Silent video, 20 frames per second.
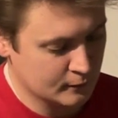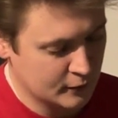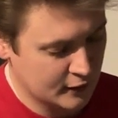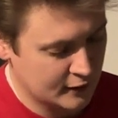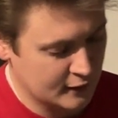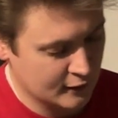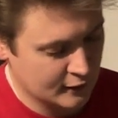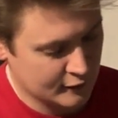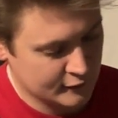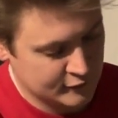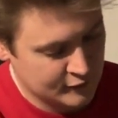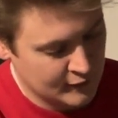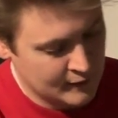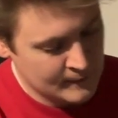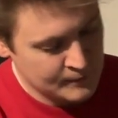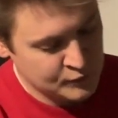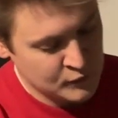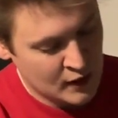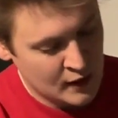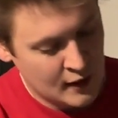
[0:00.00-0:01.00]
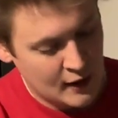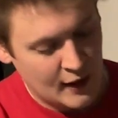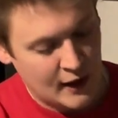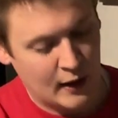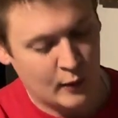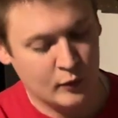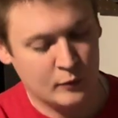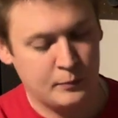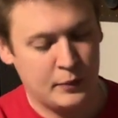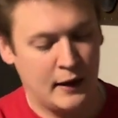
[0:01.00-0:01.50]
because I
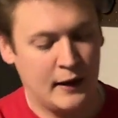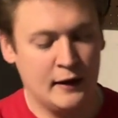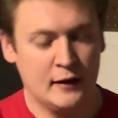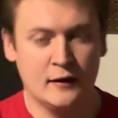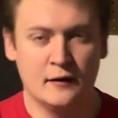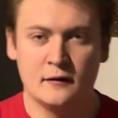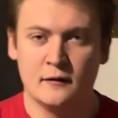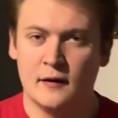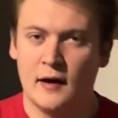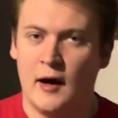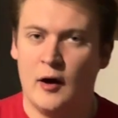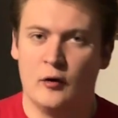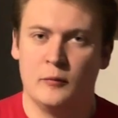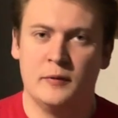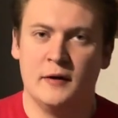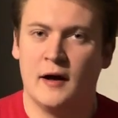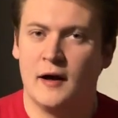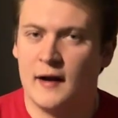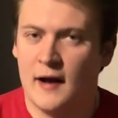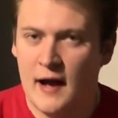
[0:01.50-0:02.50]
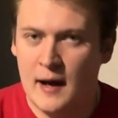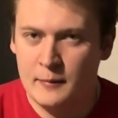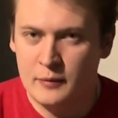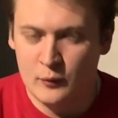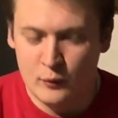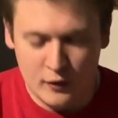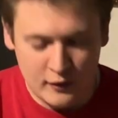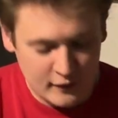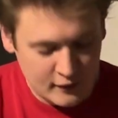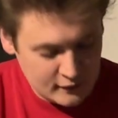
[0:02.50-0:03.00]
would paint it, I would be unhappy
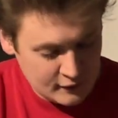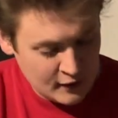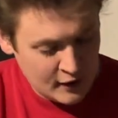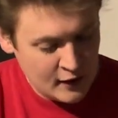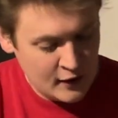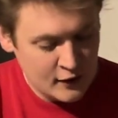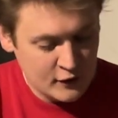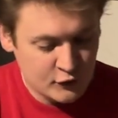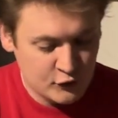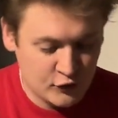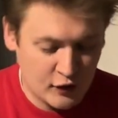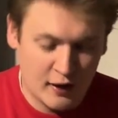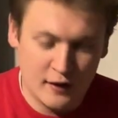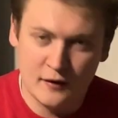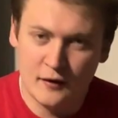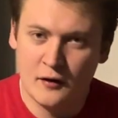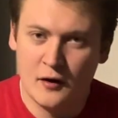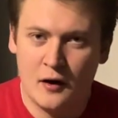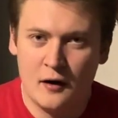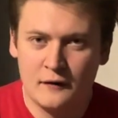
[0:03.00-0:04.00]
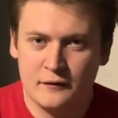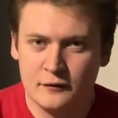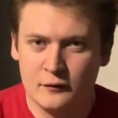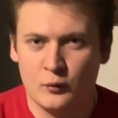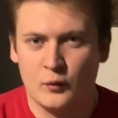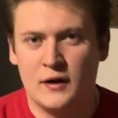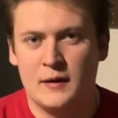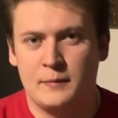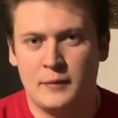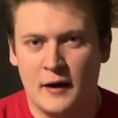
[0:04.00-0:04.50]
with it, sand it off,
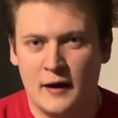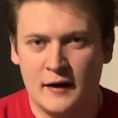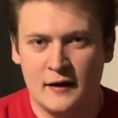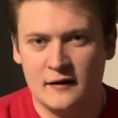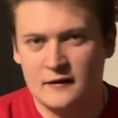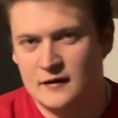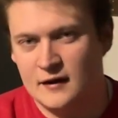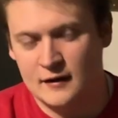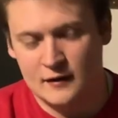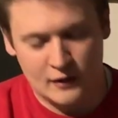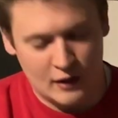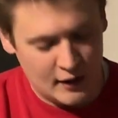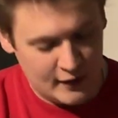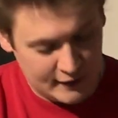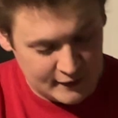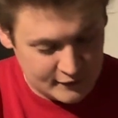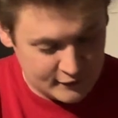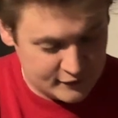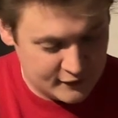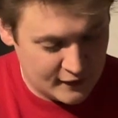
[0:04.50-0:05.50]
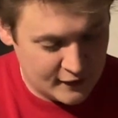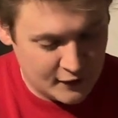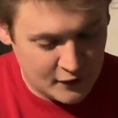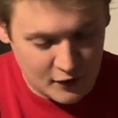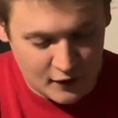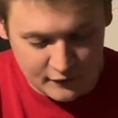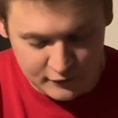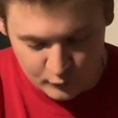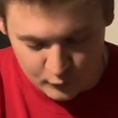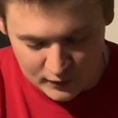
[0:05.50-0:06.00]
repaint it, didn't like it, sand it
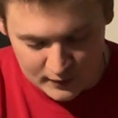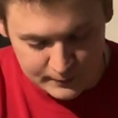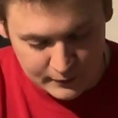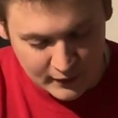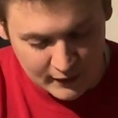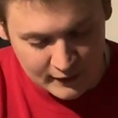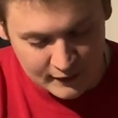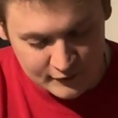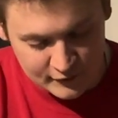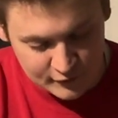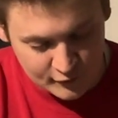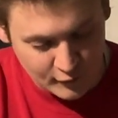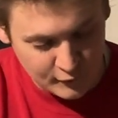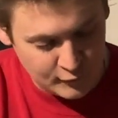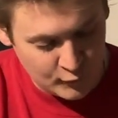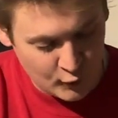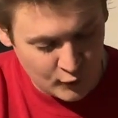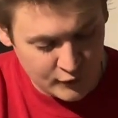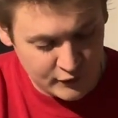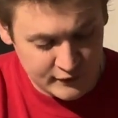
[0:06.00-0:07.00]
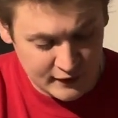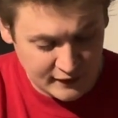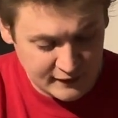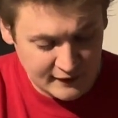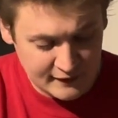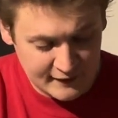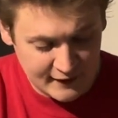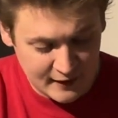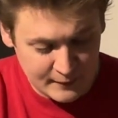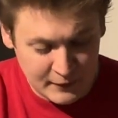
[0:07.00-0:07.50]
off and repaint it and so forth. And I
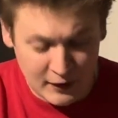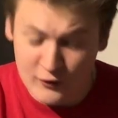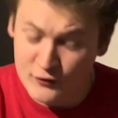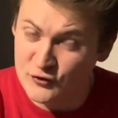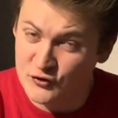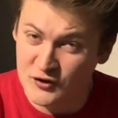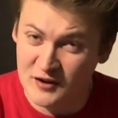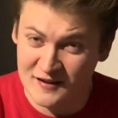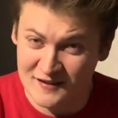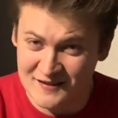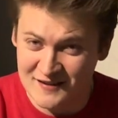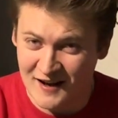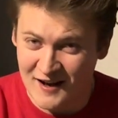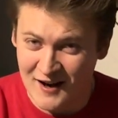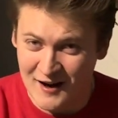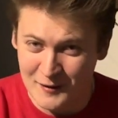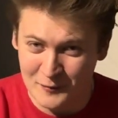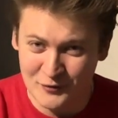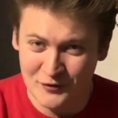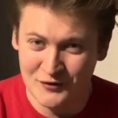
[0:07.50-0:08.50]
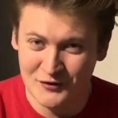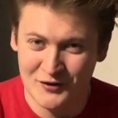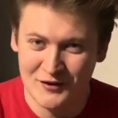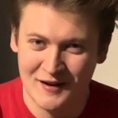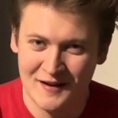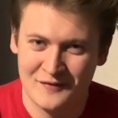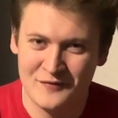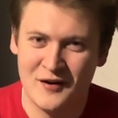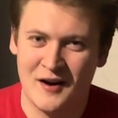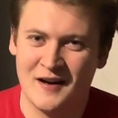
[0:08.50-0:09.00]
did that about 6 times until
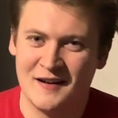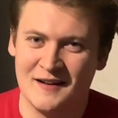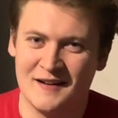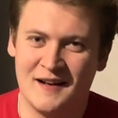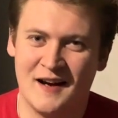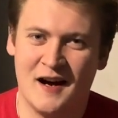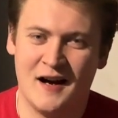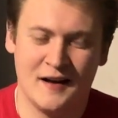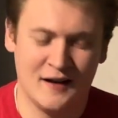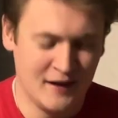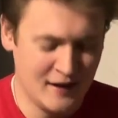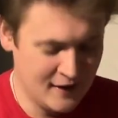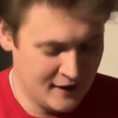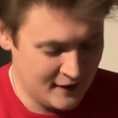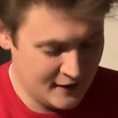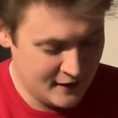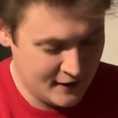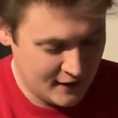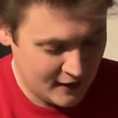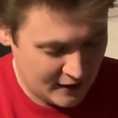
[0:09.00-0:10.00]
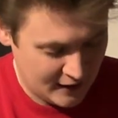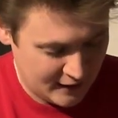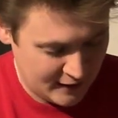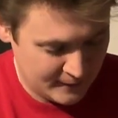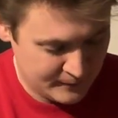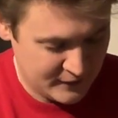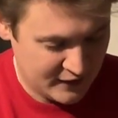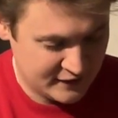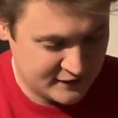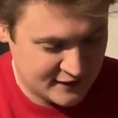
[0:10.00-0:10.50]
I finally got
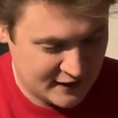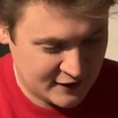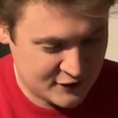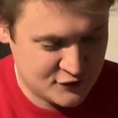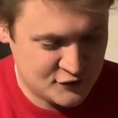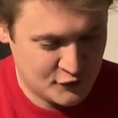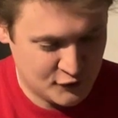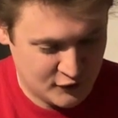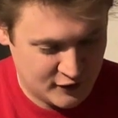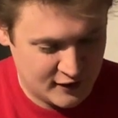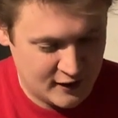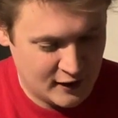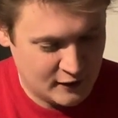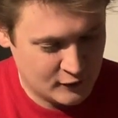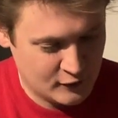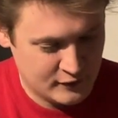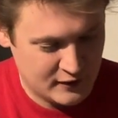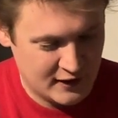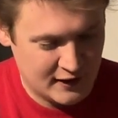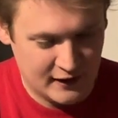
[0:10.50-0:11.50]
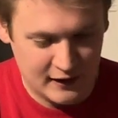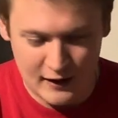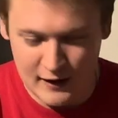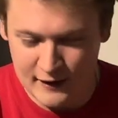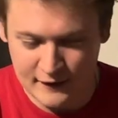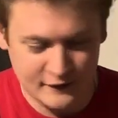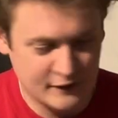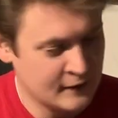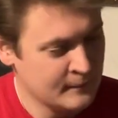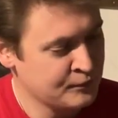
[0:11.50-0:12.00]
a texture and a color that I
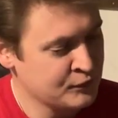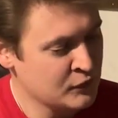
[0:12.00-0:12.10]
liked.